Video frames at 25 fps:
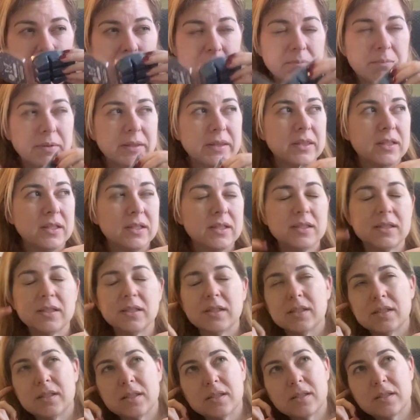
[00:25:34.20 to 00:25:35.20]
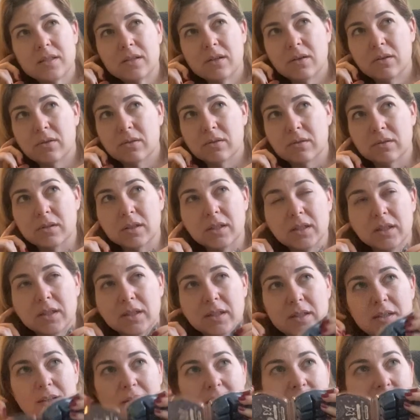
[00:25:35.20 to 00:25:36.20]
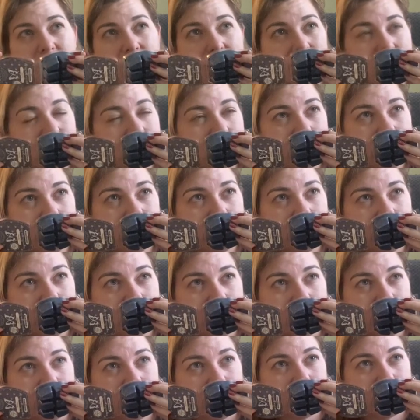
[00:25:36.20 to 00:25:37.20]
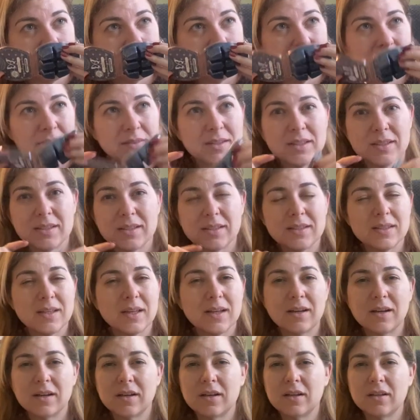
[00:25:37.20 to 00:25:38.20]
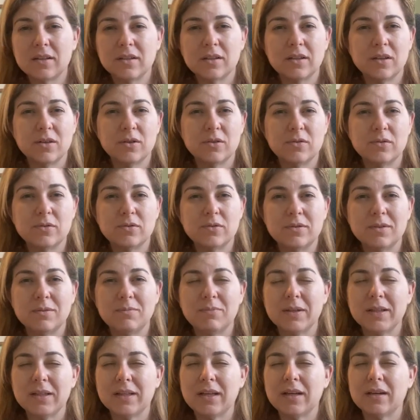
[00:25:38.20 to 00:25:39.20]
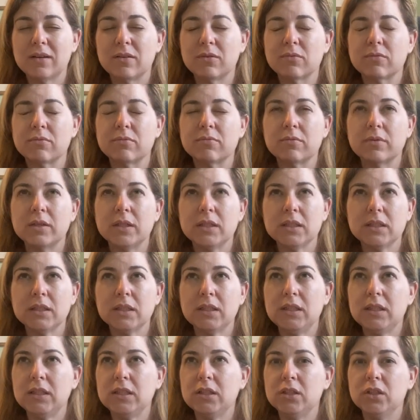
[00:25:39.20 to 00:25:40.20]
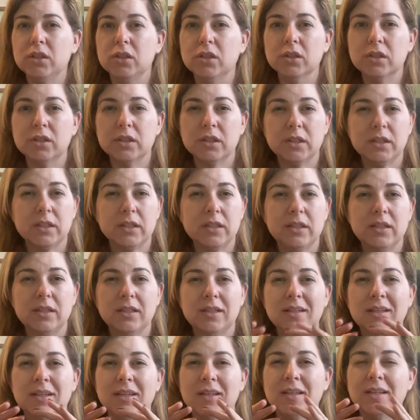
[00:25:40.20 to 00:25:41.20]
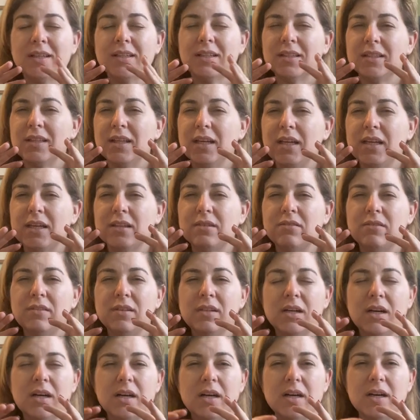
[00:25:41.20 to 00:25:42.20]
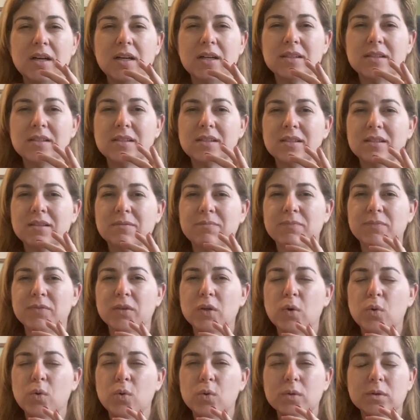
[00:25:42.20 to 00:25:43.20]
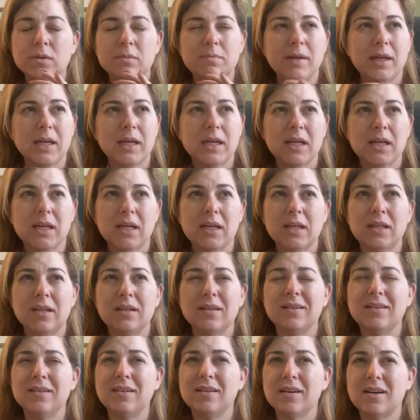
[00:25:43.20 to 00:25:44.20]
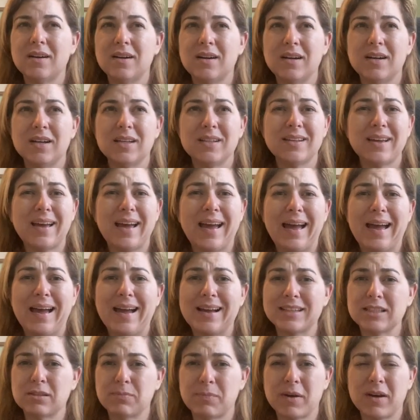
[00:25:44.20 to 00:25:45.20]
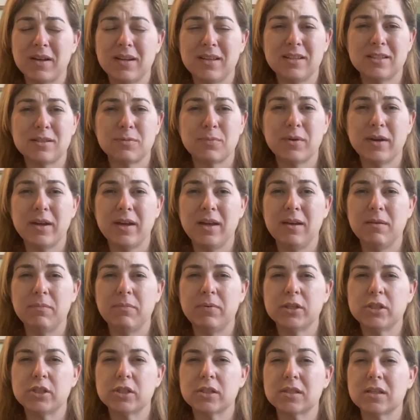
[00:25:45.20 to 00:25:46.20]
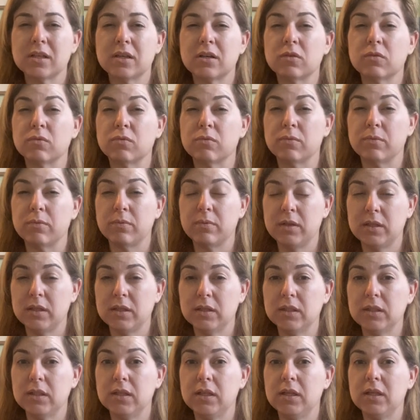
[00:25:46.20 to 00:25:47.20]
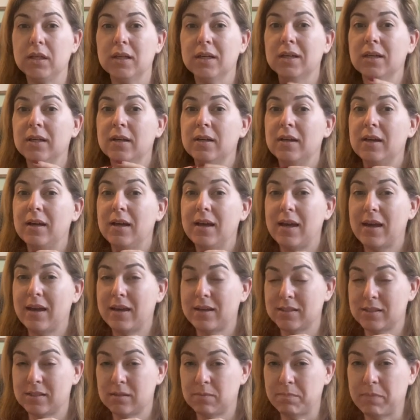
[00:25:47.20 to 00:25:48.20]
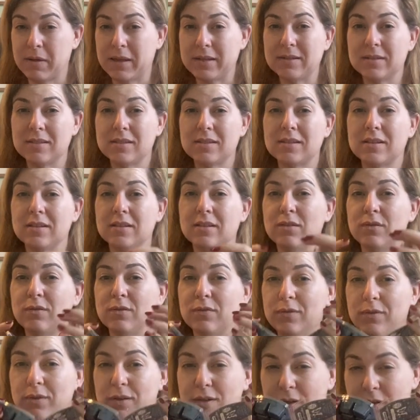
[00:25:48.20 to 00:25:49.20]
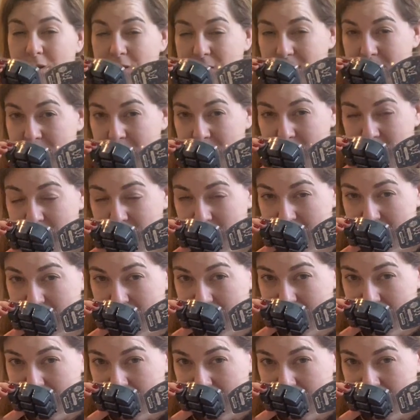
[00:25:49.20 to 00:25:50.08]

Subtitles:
But this is so good. This is like a cologne, but like a really good, like not old man, not Axe body spray, but just like a really expensive cologne.